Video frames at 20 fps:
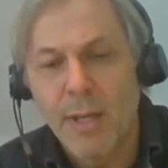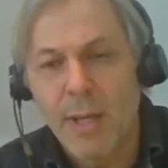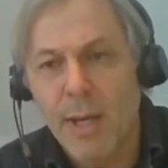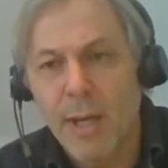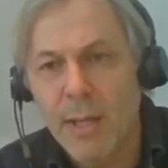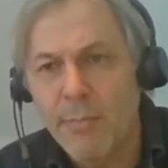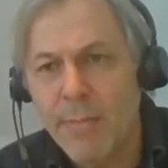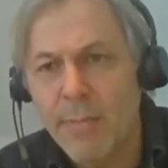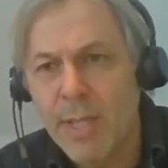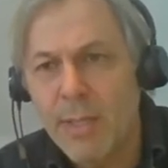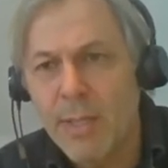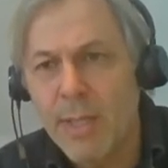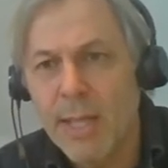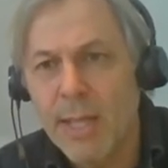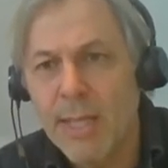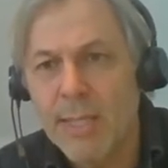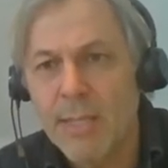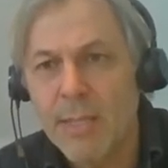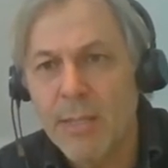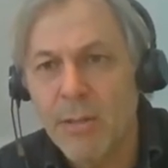I meet
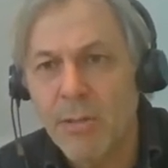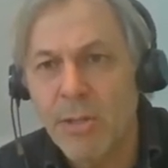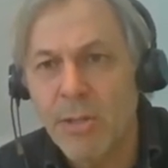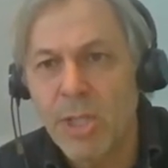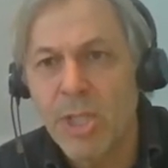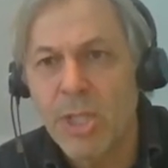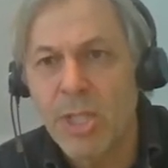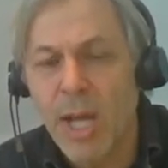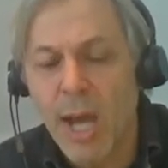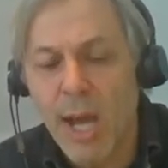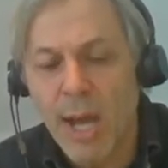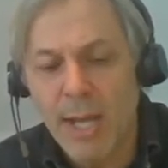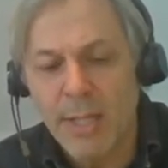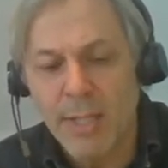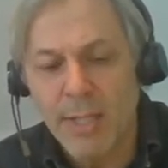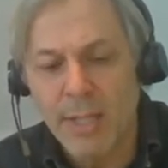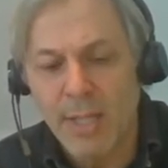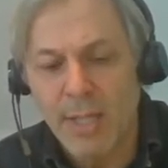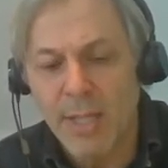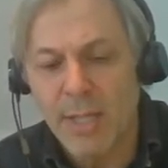astonished
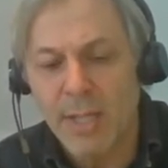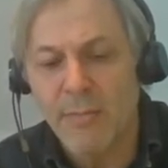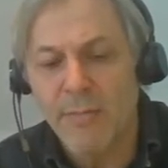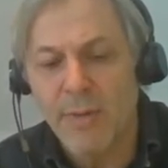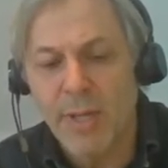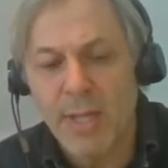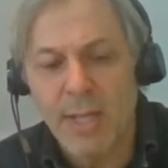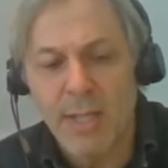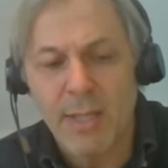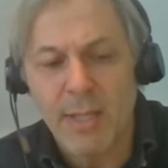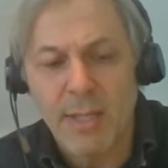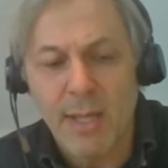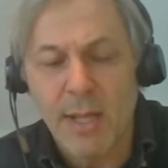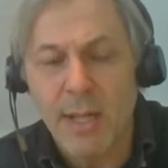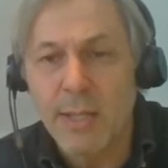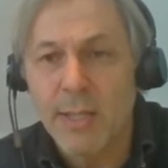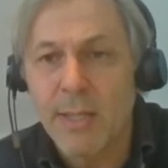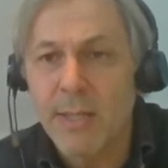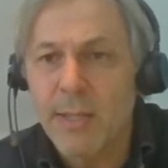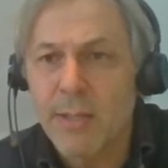eyes here when I
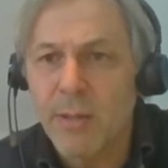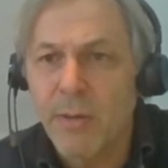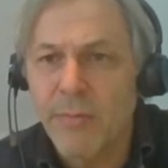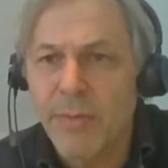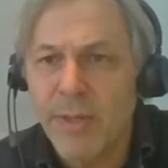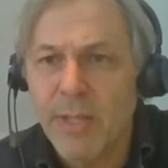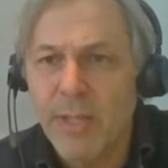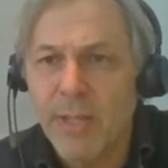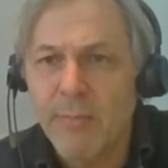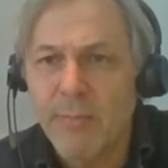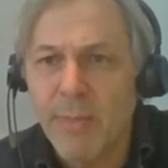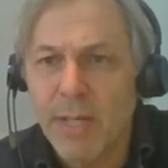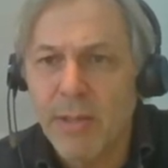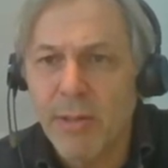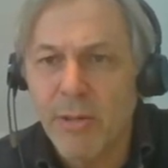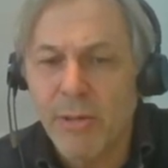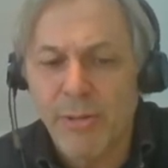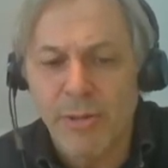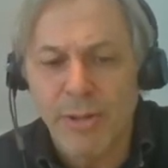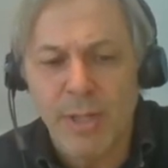tell the Slovenian
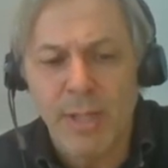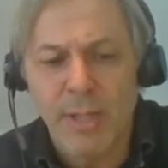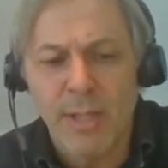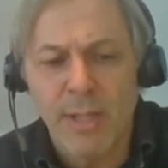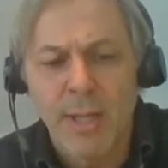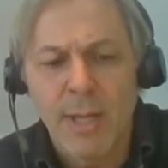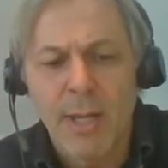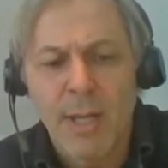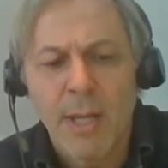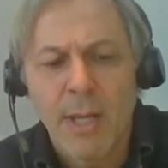minority